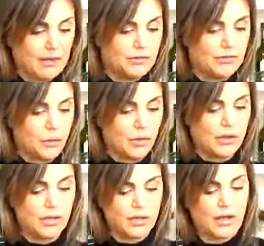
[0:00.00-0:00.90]

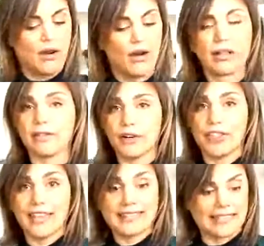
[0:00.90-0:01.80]
for all of our
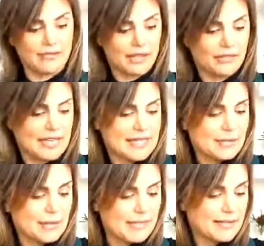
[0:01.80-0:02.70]
Thanksgiving
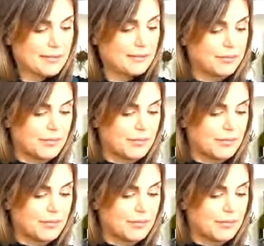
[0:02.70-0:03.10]
recipes.